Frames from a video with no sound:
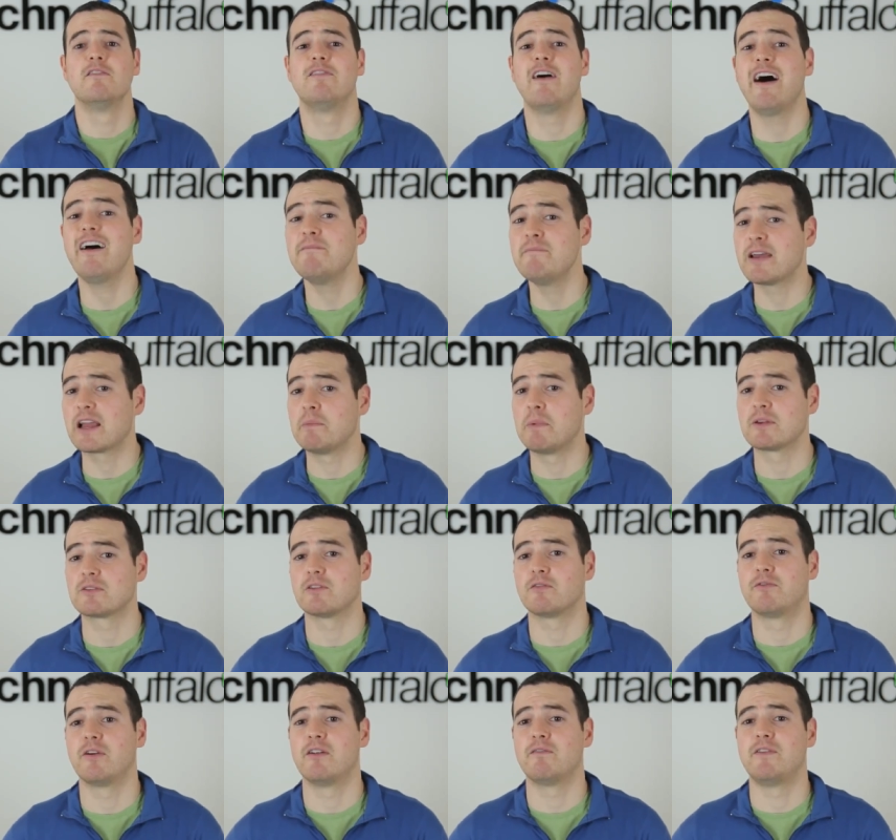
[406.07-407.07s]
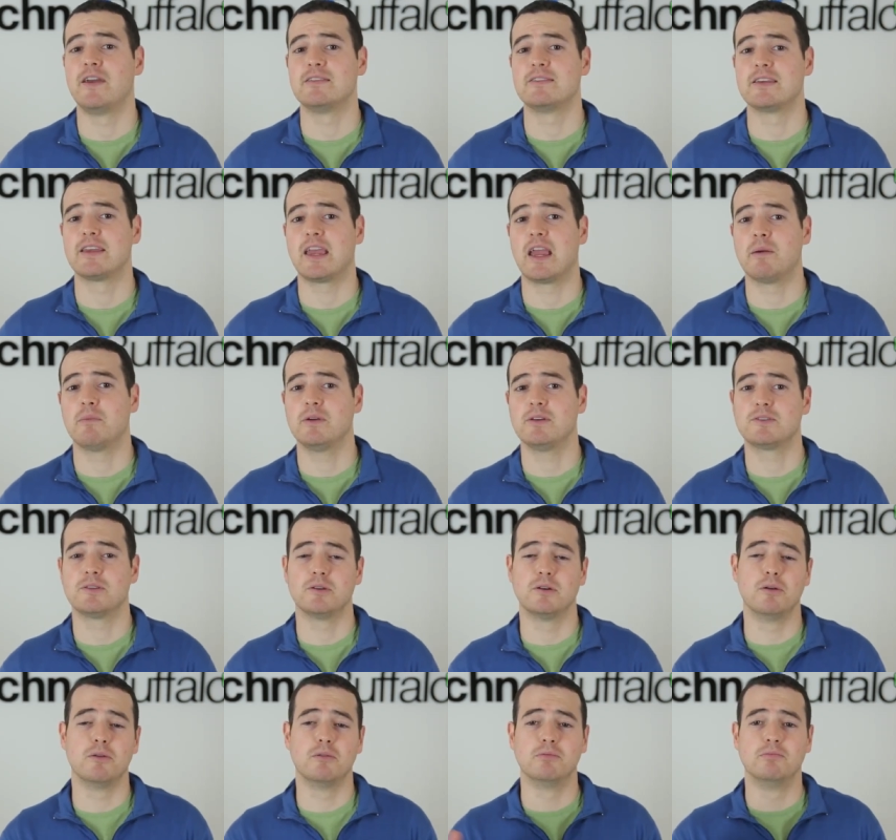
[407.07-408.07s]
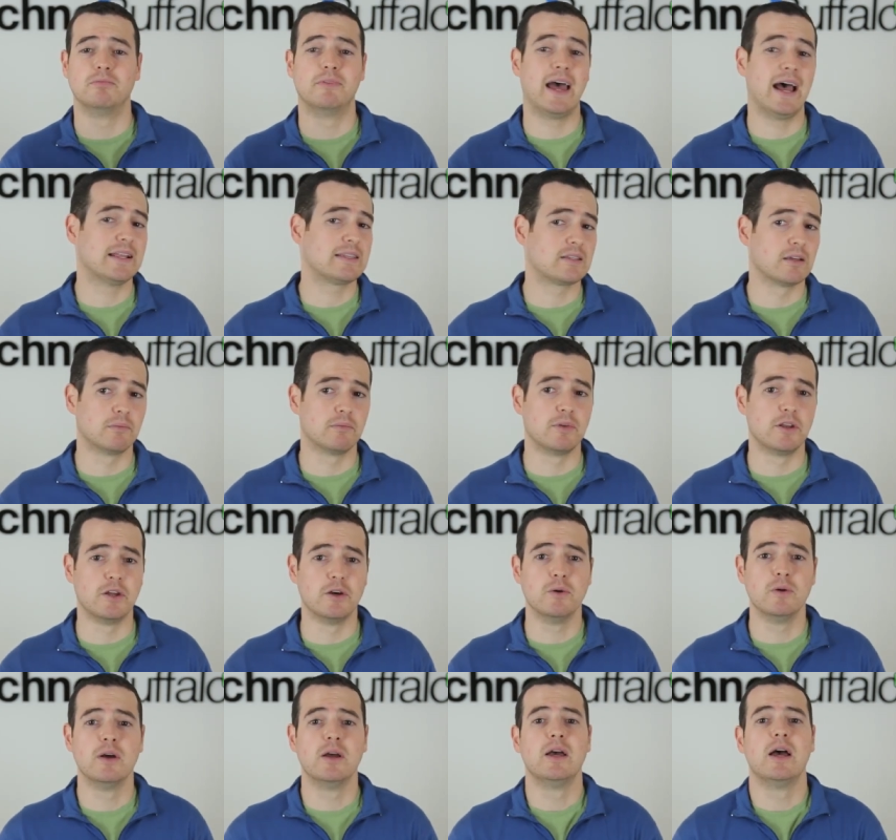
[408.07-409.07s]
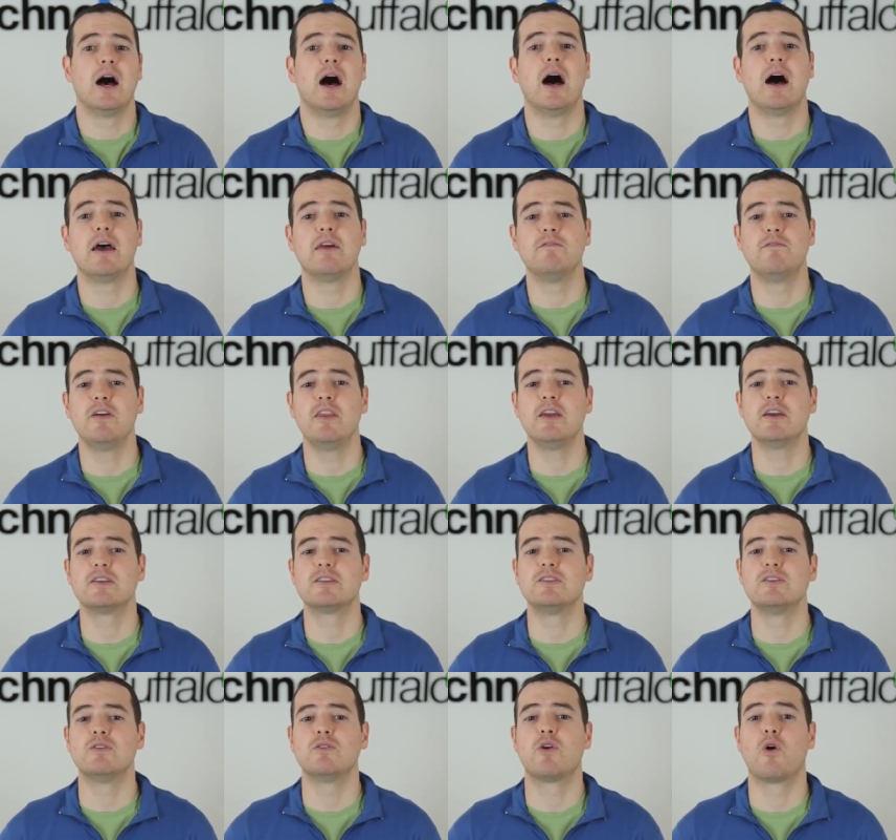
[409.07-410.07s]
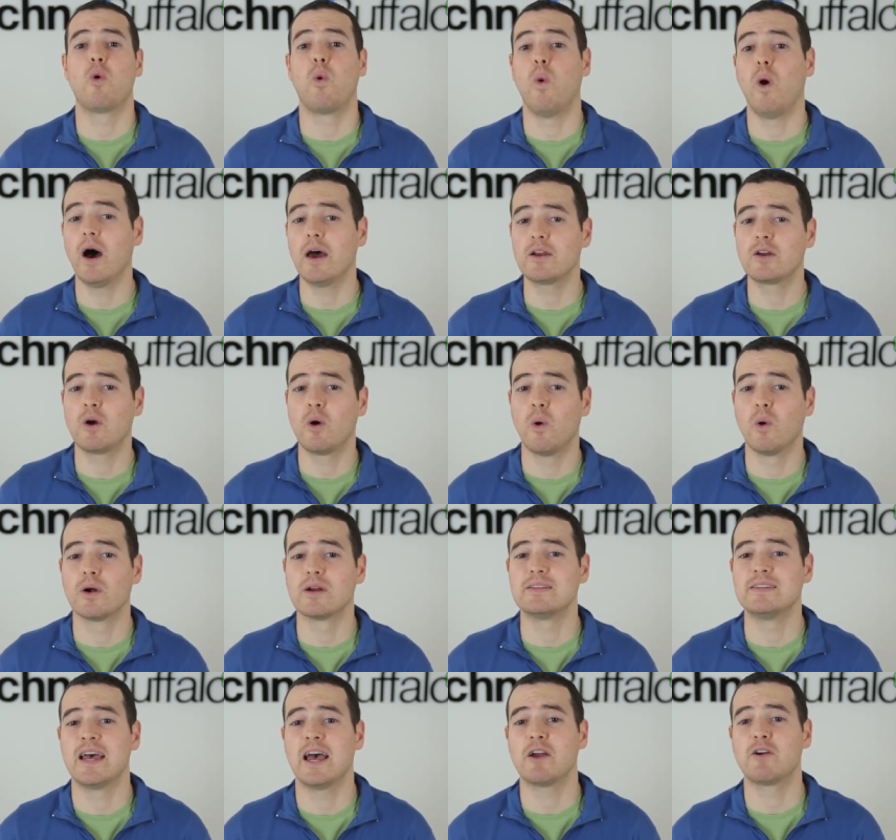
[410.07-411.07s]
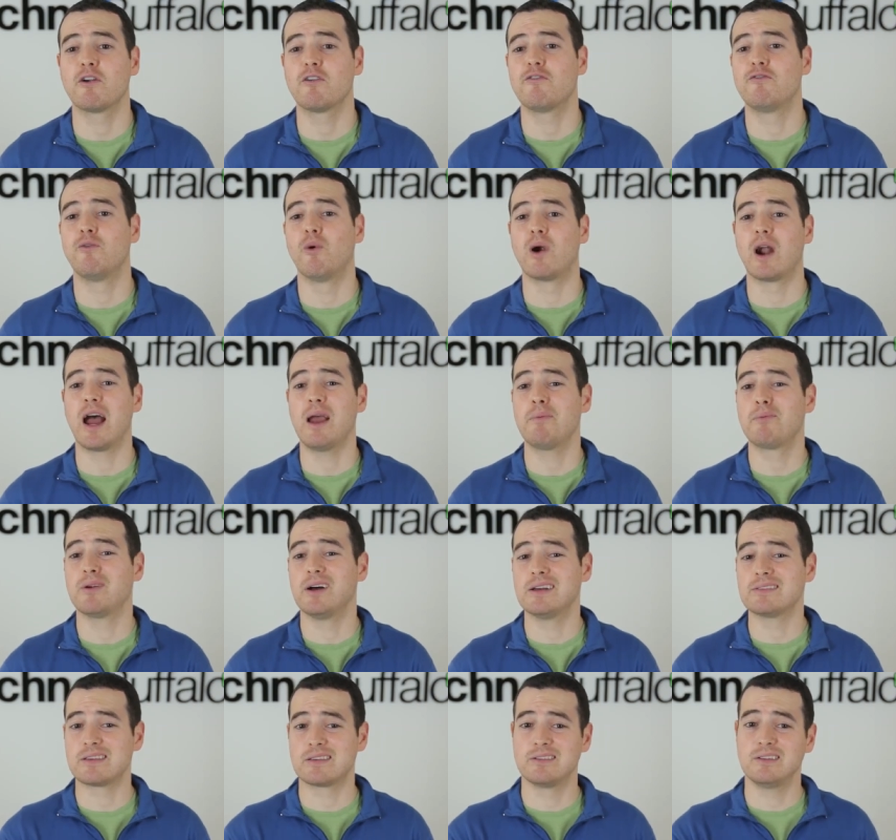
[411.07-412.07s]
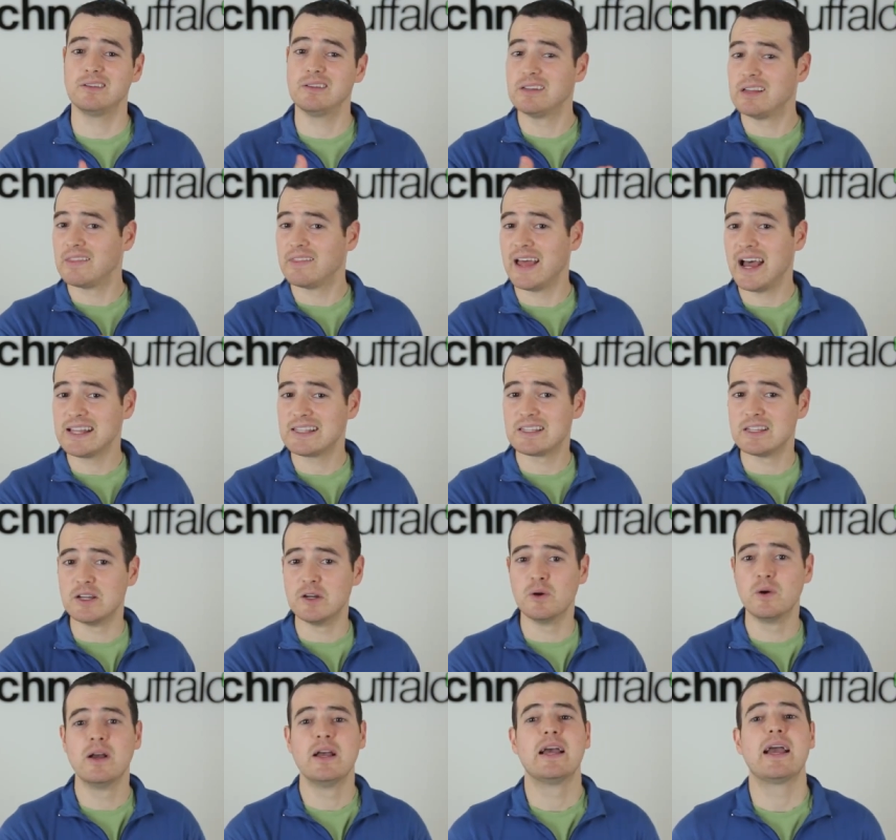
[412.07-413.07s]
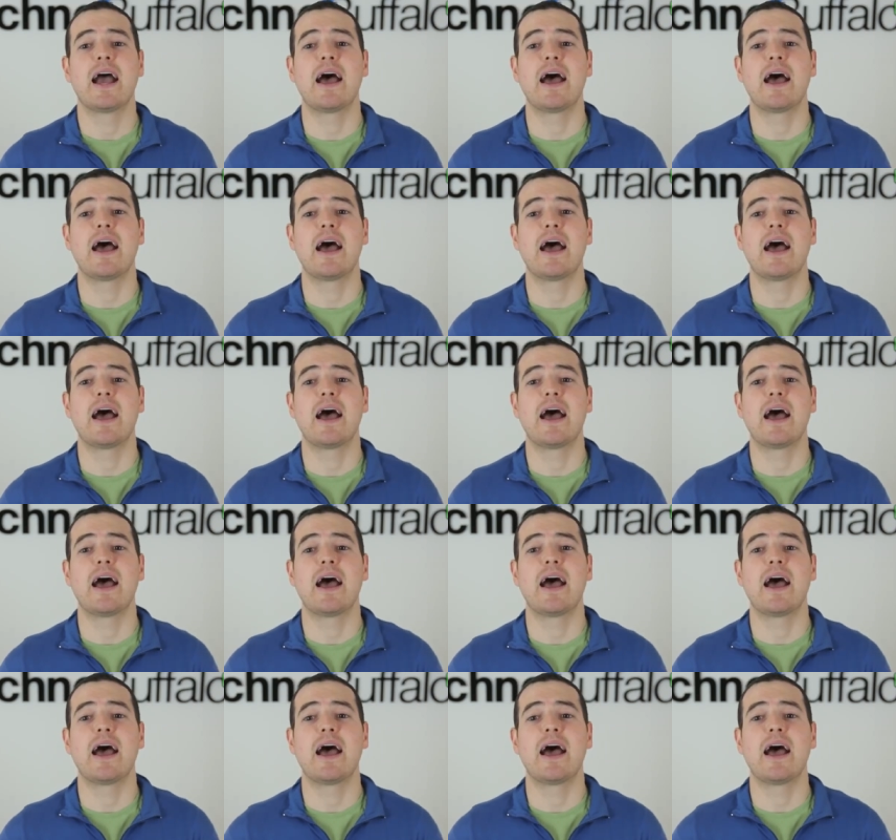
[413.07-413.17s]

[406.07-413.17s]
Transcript: 5 megapixel front facing camera, so that's something new. Uh, NVIDIA's new quad core Tegra 4i processor, that's new.